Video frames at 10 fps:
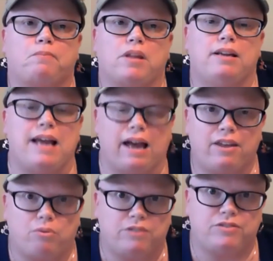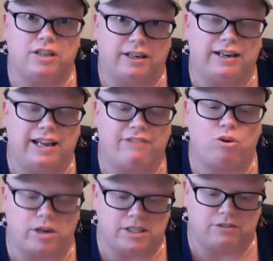Now that we've done it, if it
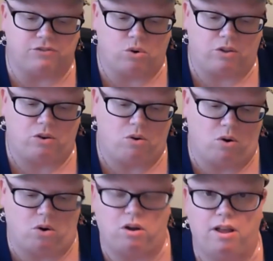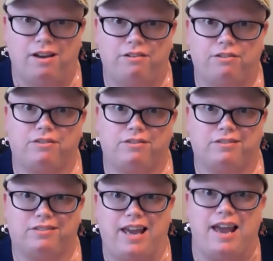wasn't for the whole
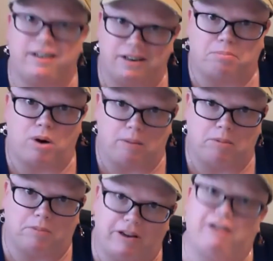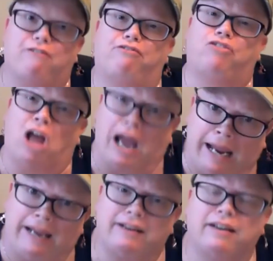Canada problem, like with
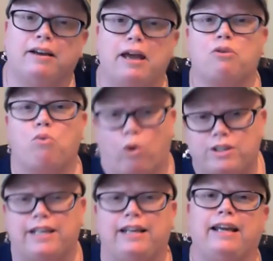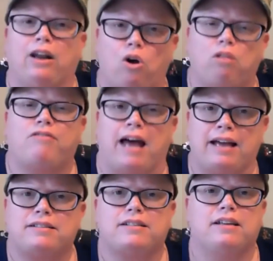flying and quarantining and all of
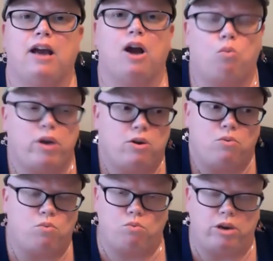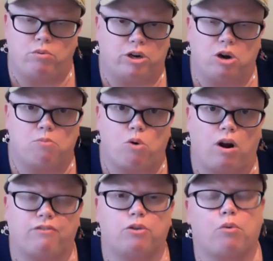that, we would go
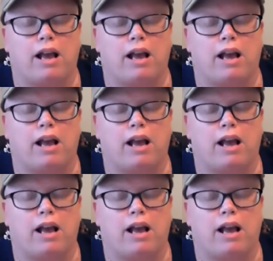more often.